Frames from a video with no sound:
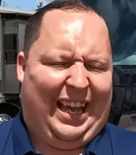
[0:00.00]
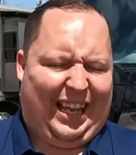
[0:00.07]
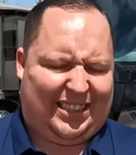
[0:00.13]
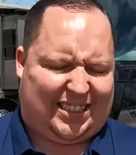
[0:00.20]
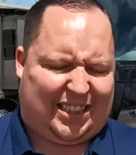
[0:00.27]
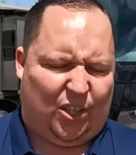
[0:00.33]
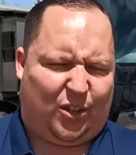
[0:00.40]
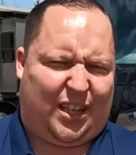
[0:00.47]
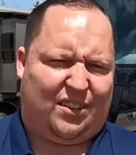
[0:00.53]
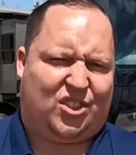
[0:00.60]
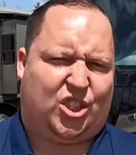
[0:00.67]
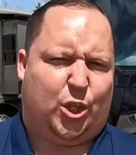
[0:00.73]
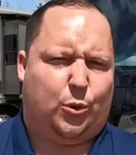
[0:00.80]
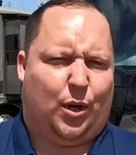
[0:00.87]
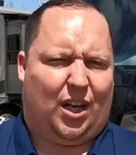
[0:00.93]
it still
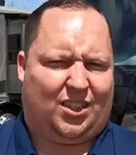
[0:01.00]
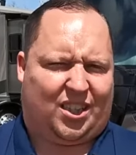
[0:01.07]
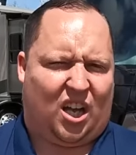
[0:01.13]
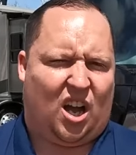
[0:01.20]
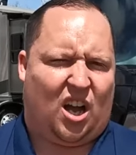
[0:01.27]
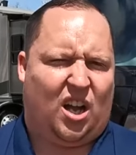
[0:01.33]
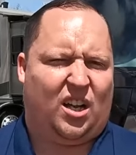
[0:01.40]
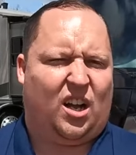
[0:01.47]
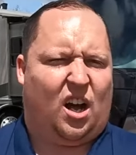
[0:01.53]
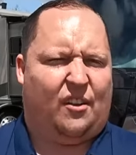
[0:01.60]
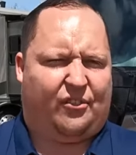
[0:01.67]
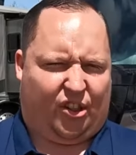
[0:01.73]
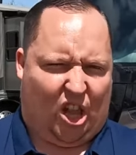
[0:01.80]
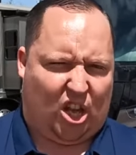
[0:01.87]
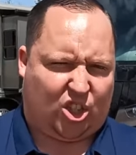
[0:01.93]
gives you a ton
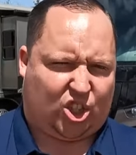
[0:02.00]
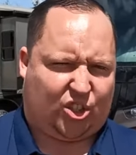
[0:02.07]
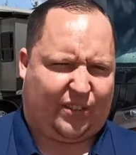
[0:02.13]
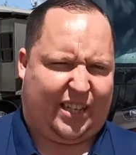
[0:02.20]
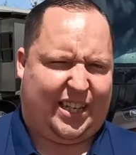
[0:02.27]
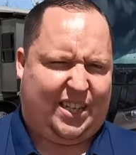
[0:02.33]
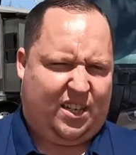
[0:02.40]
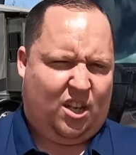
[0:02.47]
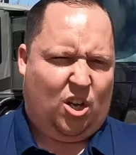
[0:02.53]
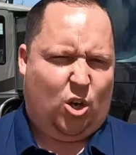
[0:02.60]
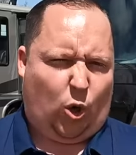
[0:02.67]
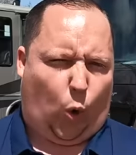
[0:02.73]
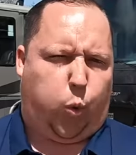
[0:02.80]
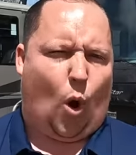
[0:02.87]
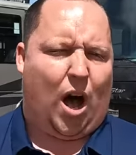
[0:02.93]
of luxury,
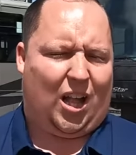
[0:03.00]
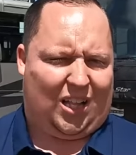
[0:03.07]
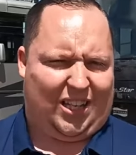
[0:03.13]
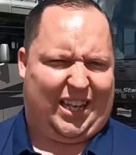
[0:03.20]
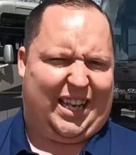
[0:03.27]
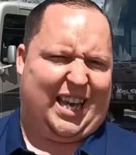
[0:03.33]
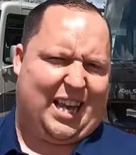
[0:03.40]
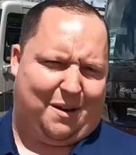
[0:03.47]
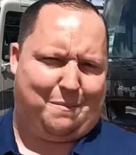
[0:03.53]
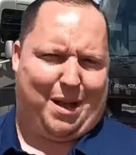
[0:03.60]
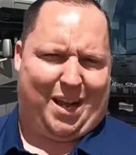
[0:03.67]
quality, and